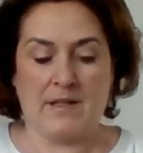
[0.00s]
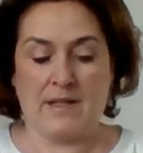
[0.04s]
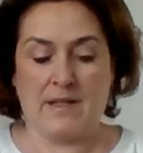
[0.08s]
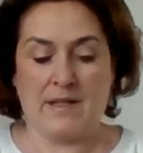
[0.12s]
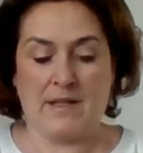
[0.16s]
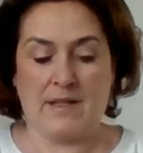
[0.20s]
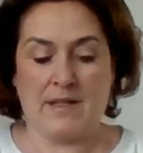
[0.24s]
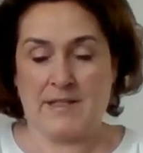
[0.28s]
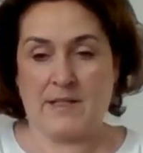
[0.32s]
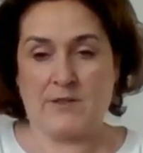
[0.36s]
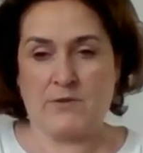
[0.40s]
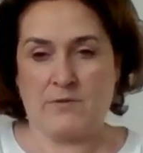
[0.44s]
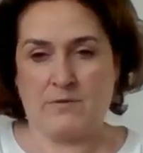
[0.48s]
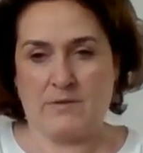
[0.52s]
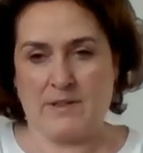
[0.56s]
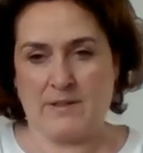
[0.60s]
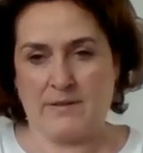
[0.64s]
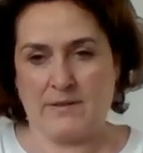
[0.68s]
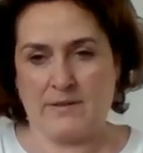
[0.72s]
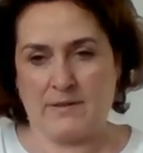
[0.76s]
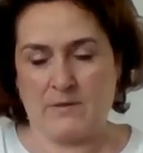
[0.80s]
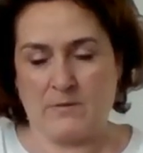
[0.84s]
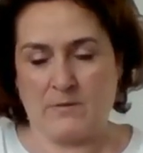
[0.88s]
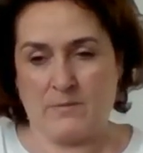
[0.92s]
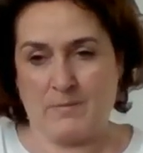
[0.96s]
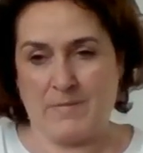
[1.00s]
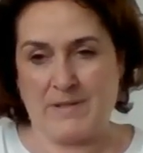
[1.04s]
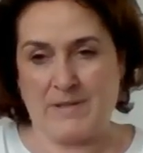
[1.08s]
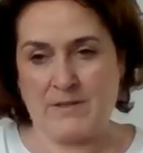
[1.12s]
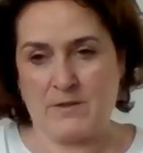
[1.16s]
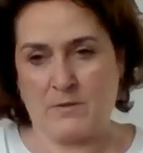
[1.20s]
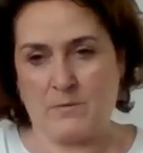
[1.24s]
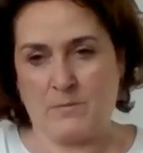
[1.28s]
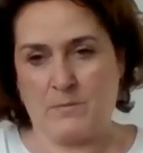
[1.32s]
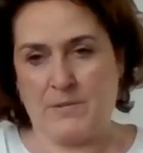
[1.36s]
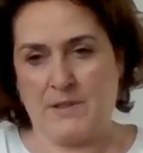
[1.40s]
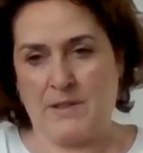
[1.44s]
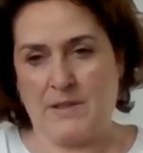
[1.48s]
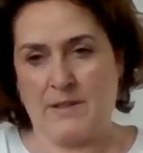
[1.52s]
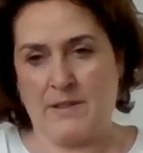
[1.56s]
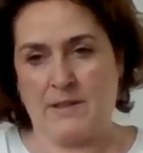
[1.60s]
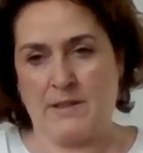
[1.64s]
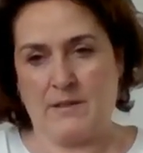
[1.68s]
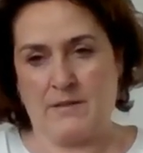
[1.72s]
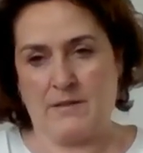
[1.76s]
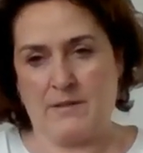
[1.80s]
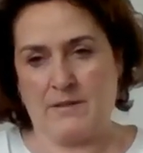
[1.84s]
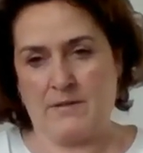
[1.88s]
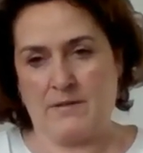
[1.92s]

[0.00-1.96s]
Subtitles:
exaggerated, or must not be